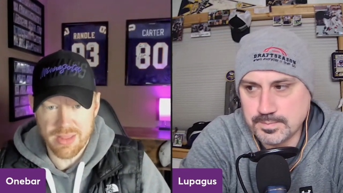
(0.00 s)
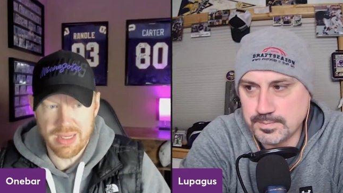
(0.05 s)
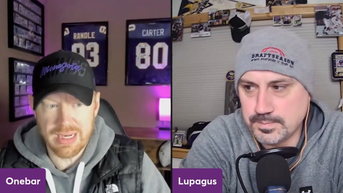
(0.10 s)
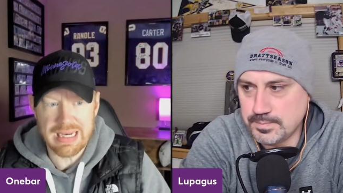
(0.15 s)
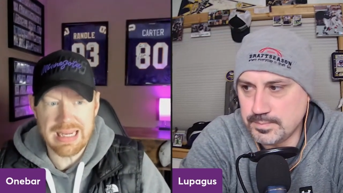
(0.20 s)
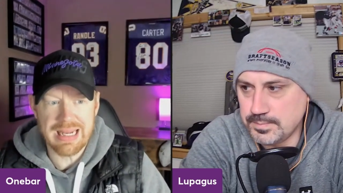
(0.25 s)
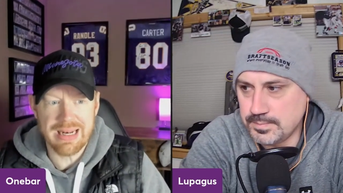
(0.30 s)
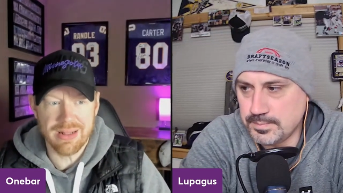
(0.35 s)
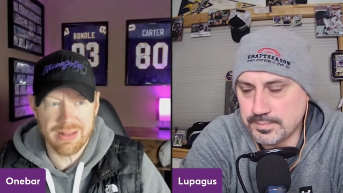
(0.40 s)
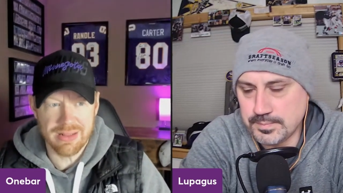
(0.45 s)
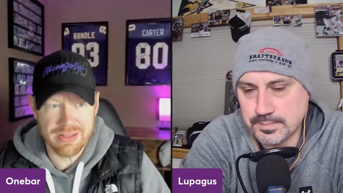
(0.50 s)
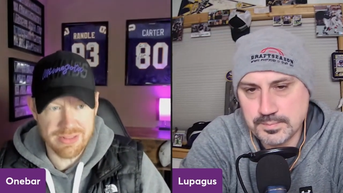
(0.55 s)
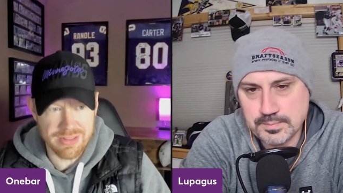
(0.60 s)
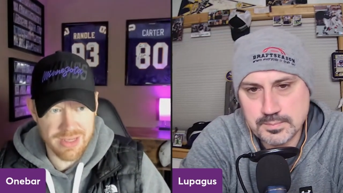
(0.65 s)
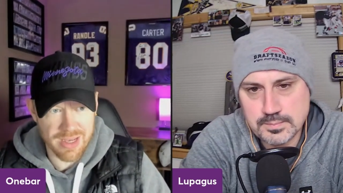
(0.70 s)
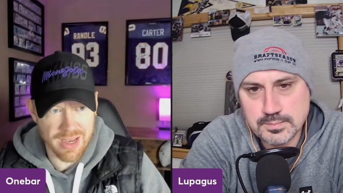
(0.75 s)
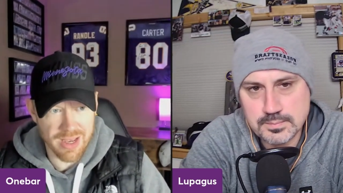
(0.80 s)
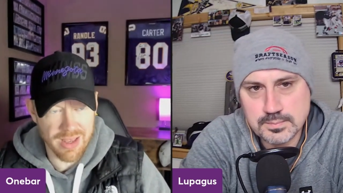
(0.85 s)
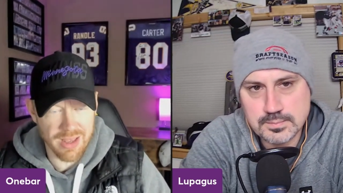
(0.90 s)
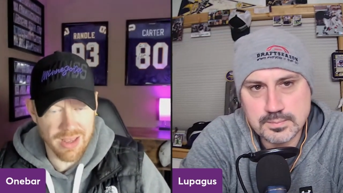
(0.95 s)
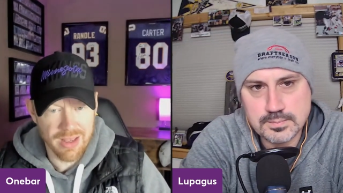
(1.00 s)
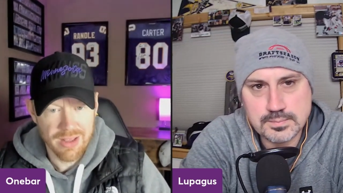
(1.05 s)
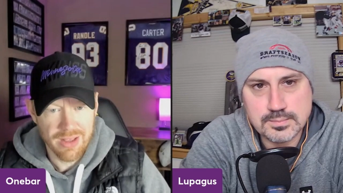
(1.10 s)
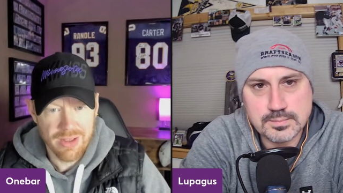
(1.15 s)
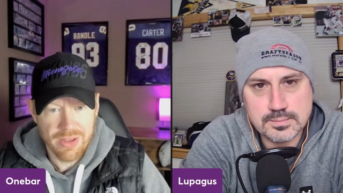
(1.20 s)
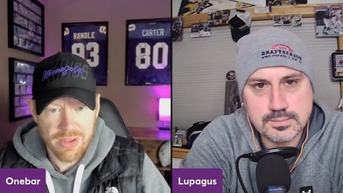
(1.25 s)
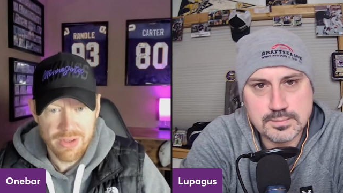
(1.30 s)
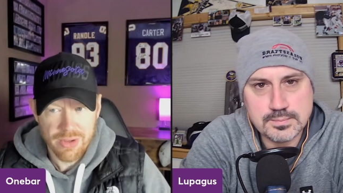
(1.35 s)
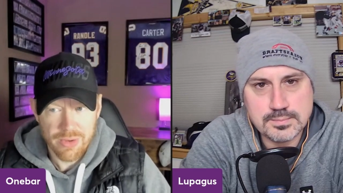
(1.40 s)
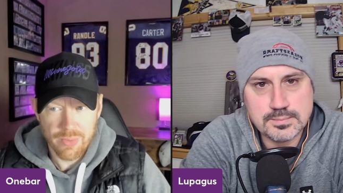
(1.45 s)
Speaker 1: They needed this guy,
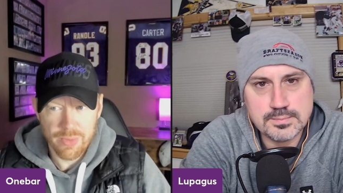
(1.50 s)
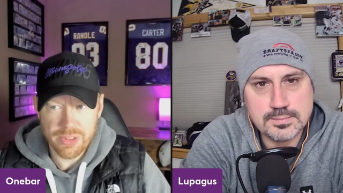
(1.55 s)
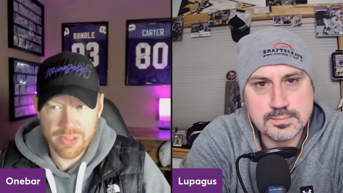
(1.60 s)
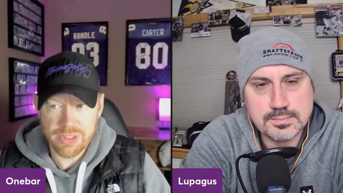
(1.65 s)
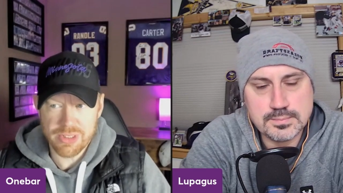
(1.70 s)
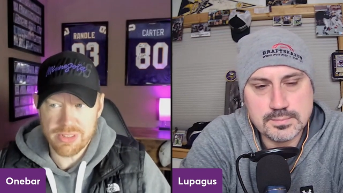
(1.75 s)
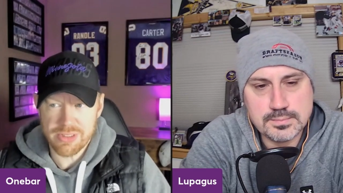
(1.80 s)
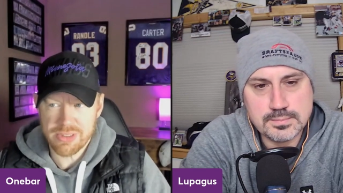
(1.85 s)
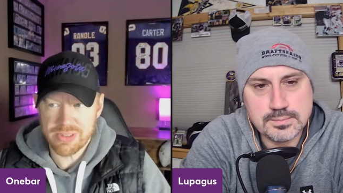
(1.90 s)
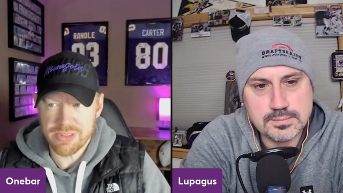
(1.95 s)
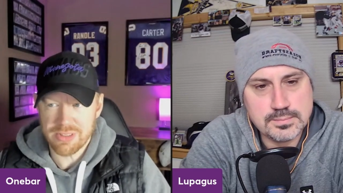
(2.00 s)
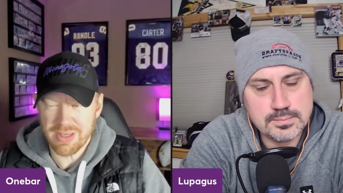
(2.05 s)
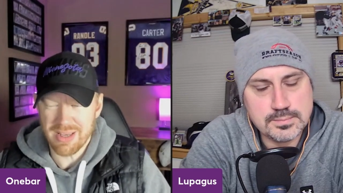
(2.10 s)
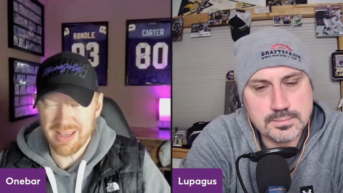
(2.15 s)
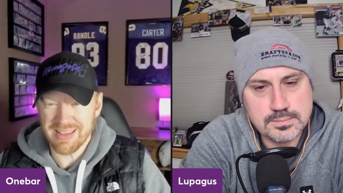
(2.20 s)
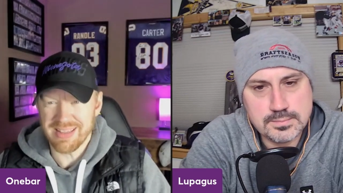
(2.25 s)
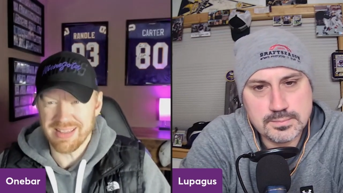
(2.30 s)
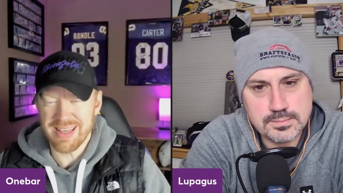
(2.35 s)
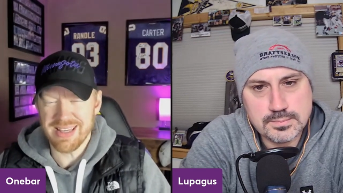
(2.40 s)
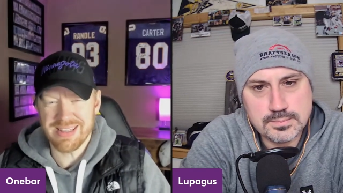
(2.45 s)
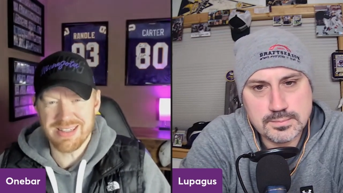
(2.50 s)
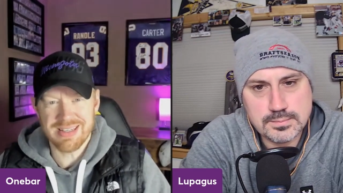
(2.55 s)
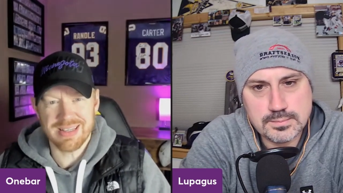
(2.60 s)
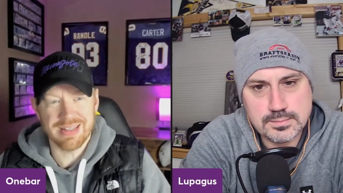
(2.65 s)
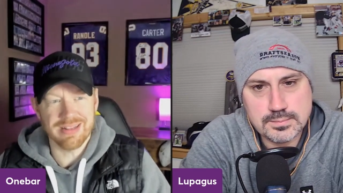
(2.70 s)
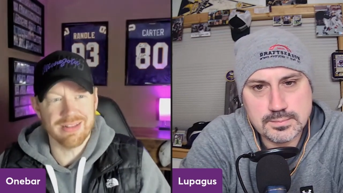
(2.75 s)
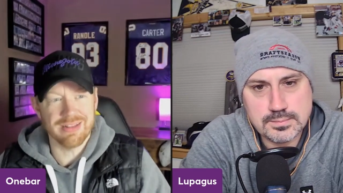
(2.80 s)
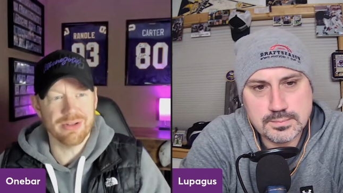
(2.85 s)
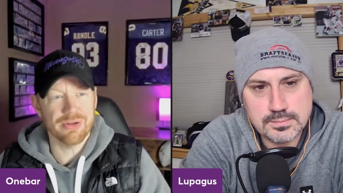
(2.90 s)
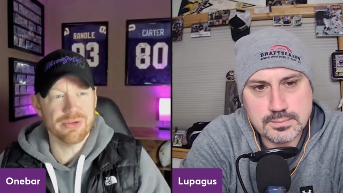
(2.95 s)
which is, I guess, a
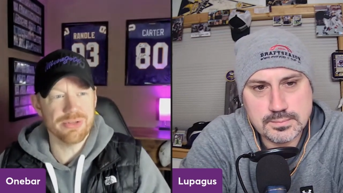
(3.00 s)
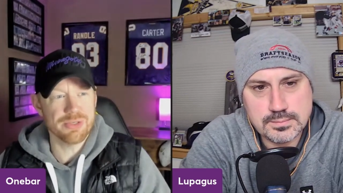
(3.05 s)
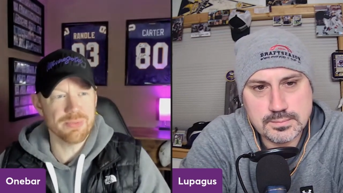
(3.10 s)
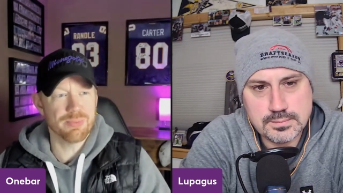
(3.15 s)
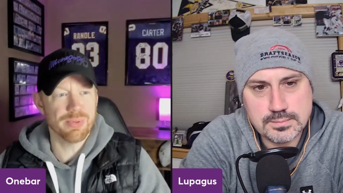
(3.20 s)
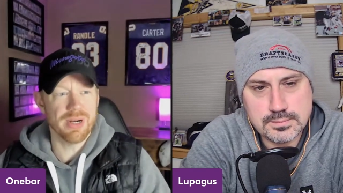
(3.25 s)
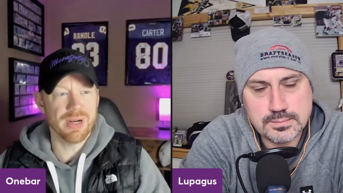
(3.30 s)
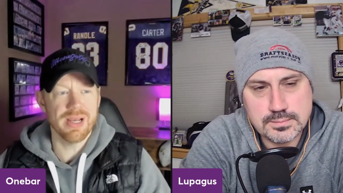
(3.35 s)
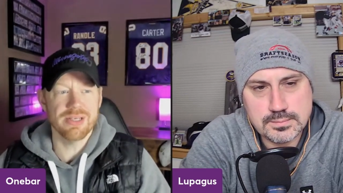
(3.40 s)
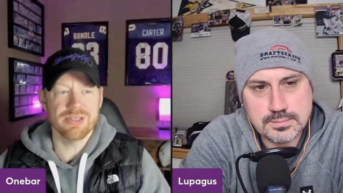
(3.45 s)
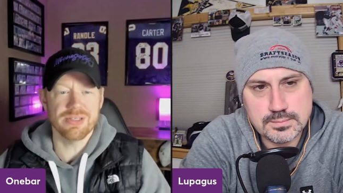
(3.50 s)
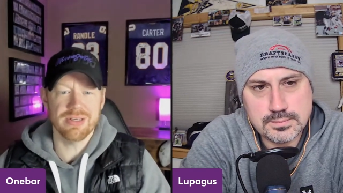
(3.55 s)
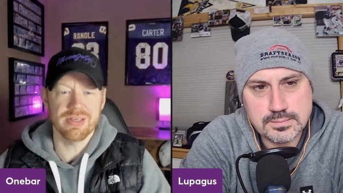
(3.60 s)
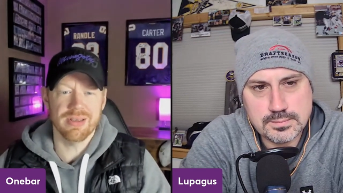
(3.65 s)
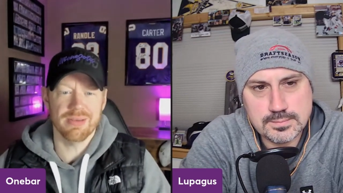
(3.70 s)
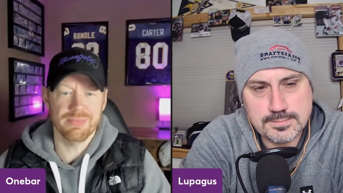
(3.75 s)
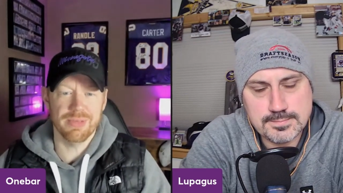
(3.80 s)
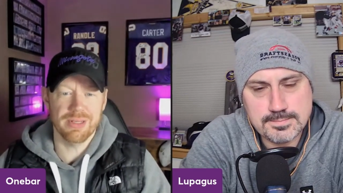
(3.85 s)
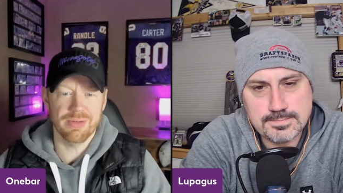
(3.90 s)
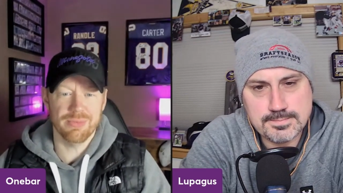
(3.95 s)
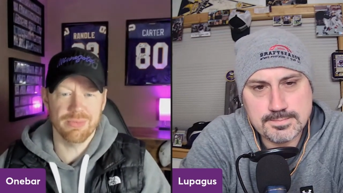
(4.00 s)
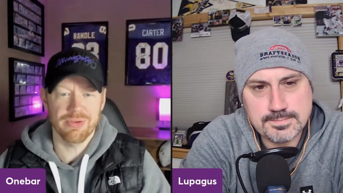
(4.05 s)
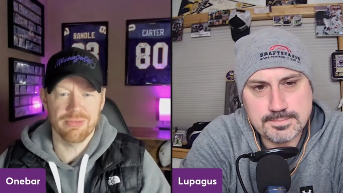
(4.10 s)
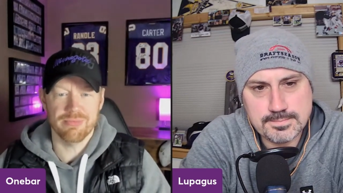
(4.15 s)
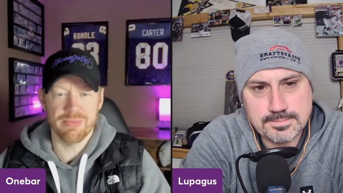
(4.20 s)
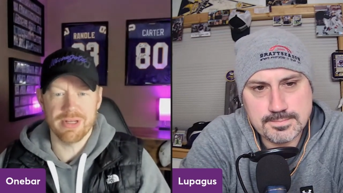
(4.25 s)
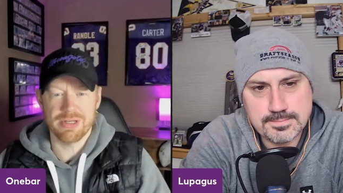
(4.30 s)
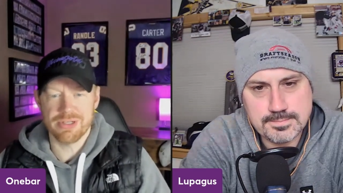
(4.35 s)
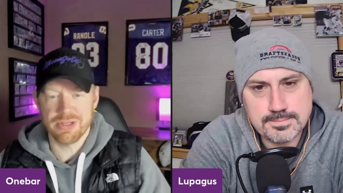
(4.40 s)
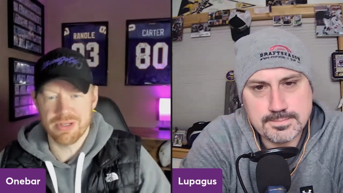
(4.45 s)
little surprising. I mean, we've
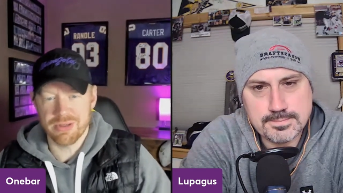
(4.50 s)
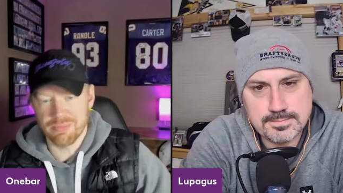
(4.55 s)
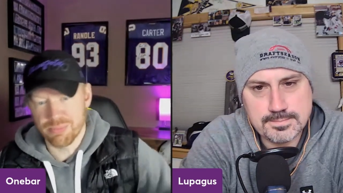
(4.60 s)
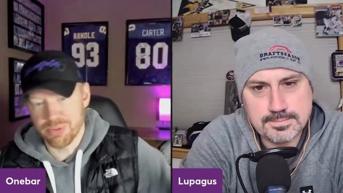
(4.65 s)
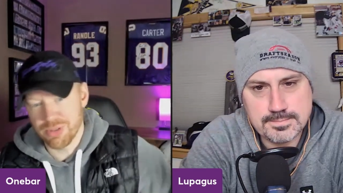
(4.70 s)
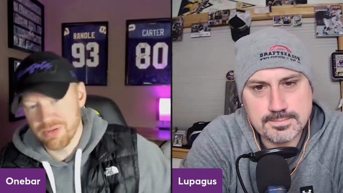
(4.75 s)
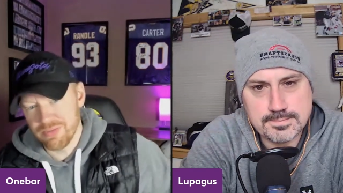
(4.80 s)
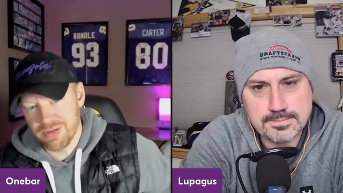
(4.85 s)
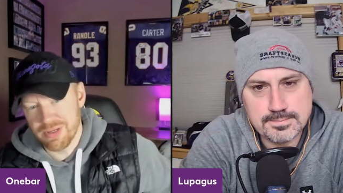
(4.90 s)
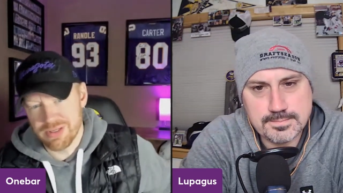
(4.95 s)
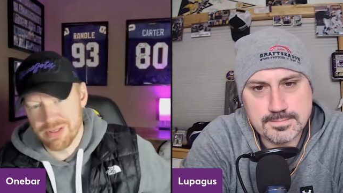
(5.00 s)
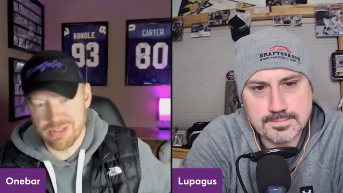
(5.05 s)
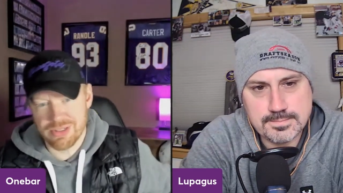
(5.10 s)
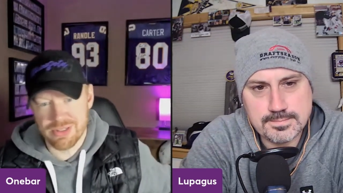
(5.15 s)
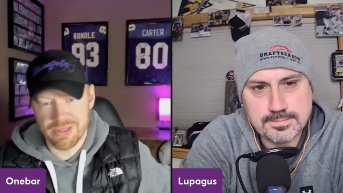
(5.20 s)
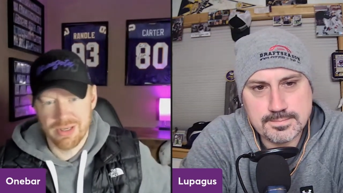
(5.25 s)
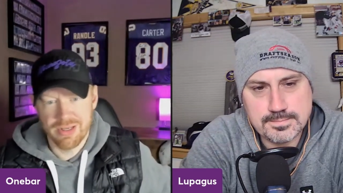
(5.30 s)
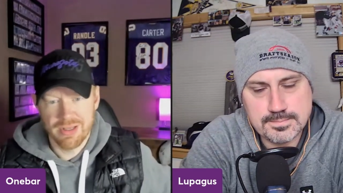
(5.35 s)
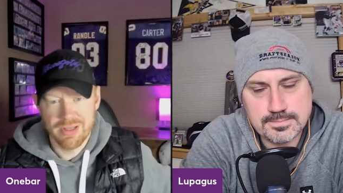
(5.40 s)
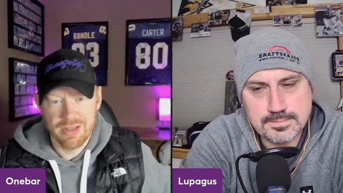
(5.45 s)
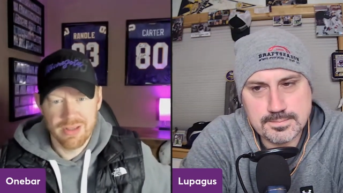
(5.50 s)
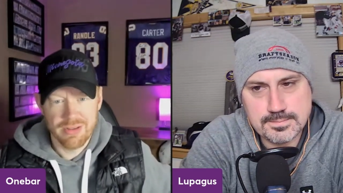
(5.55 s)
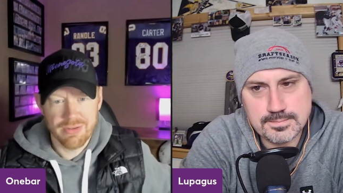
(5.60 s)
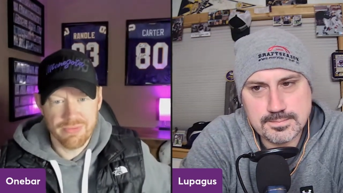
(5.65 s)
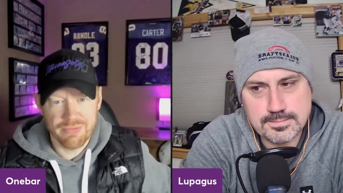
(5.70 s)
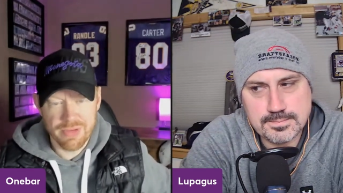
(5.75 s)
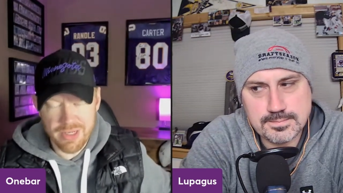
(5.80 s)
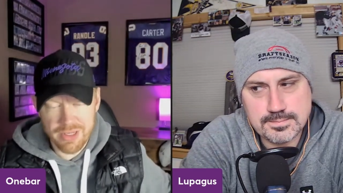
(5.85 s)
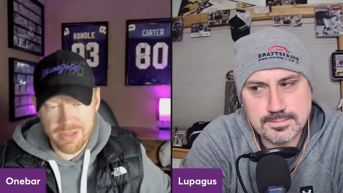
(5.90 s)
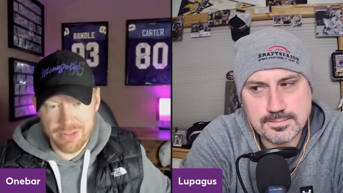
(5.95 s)
mentioned it in previous
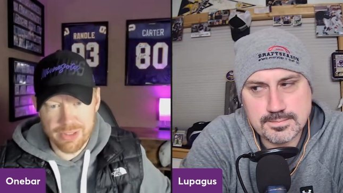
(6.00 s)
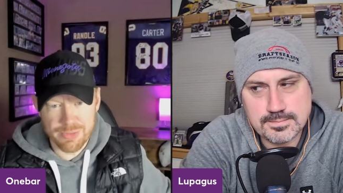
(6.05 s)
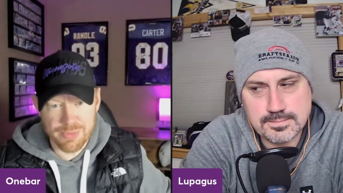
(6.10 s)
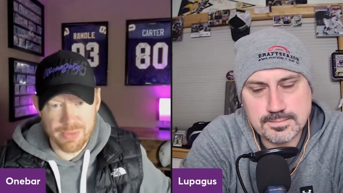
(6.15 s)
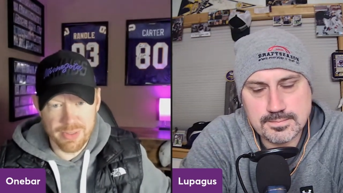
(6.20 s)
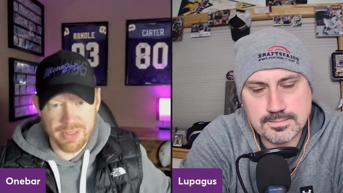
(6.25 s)
videos.